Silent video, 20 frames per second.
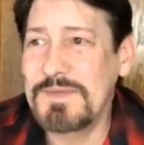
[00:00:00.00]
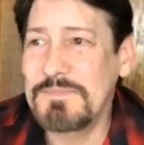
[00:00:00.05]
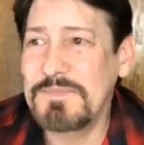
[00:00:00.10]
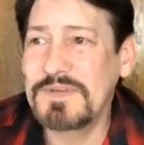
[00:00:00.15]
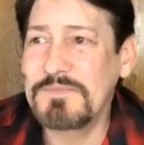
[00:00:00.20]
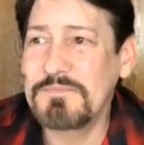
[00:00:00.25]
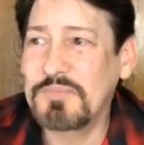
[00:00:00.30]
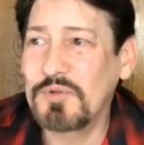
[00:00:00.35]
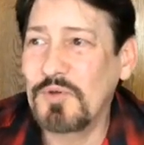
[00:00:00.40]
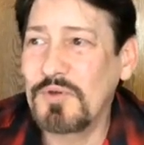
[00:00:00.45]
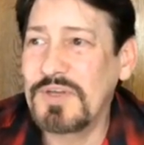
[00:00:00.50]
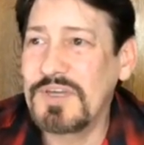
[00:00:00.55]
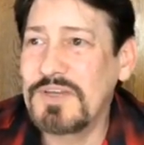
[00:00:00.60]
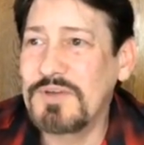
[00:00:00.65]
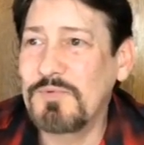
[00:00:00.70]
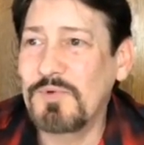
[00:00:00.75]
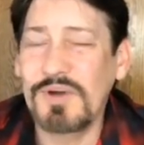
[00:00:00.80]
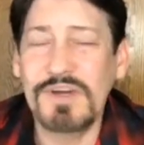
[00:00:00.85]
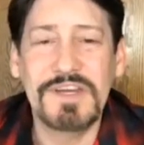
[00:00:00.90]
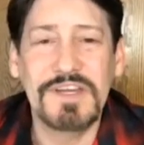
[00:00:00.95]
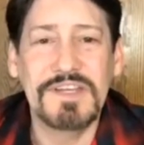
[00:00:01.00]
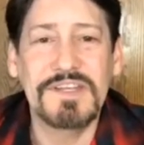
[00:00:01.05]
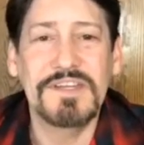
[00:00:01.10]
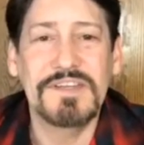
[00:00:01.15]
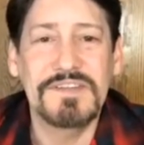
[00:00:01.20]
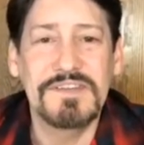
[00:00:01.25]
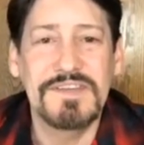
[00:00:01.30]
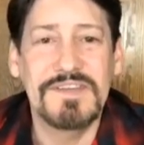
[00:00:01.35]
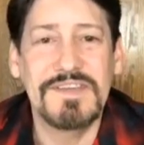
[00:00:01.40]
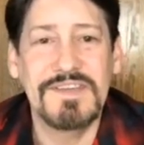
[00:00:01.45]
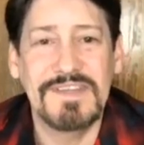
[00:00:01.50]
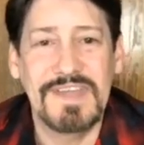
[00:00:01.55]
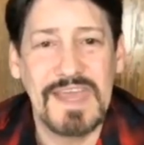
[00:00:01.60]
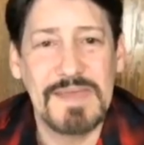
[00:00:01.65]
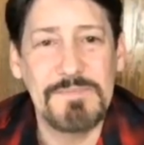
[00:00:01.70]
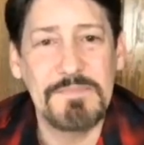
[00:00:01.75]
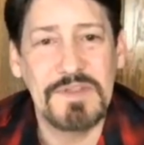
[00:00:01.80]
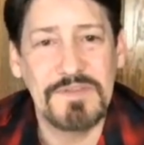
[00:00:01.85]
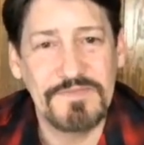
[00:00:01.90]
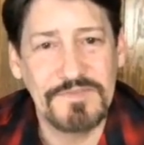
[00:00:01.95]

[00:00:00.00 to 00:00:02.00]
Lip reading: an employee working in the gaming